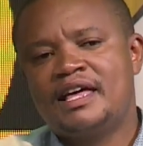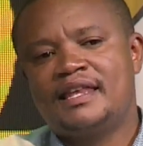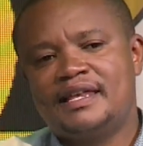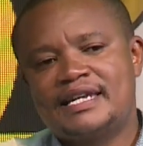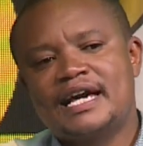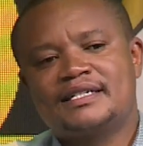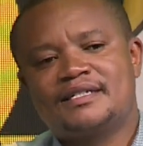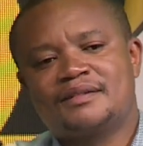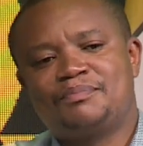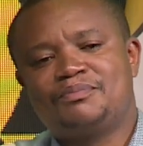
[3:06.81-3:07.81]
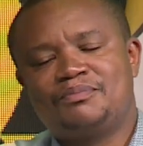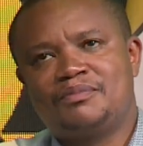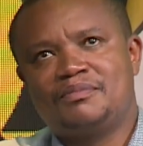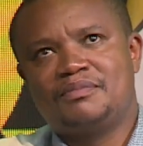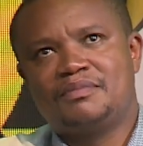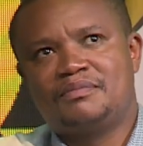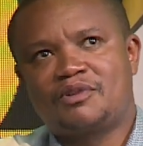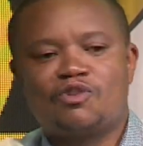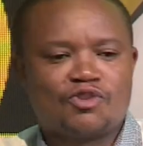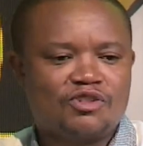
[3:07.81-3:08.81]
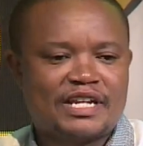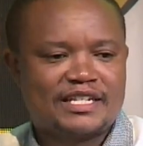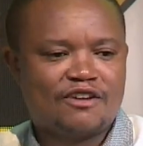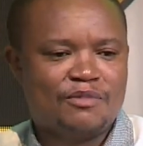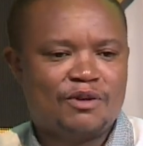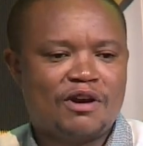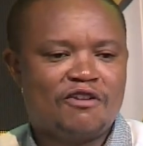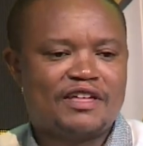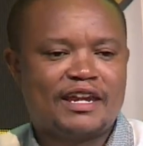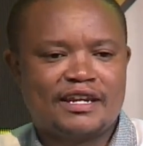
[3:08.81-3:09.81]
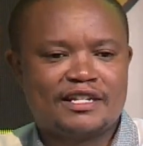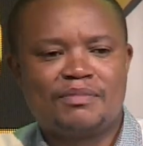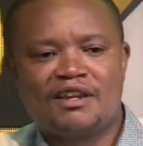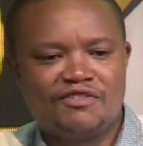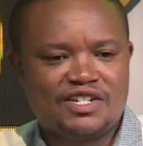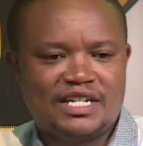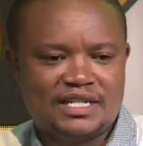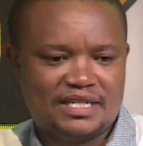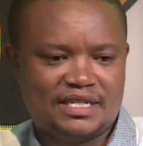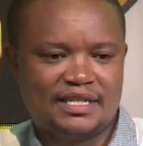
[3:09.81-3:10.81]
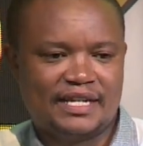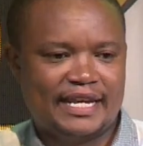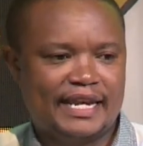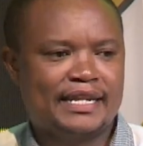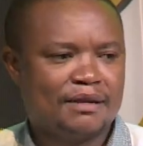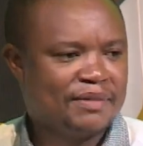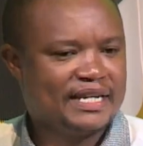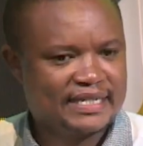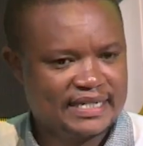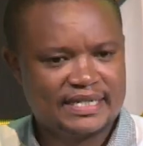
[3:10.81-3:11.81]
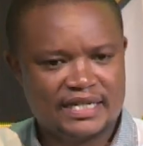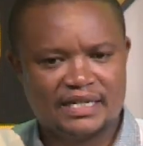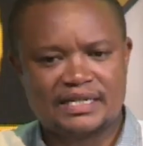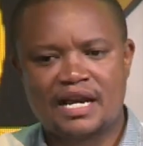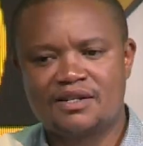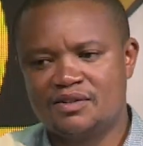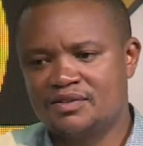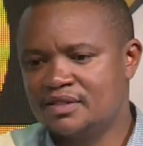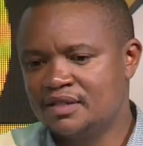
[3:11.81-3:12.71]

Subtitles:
the tax consultants have been one of the greatest beneficiaries in the many changing tax laws.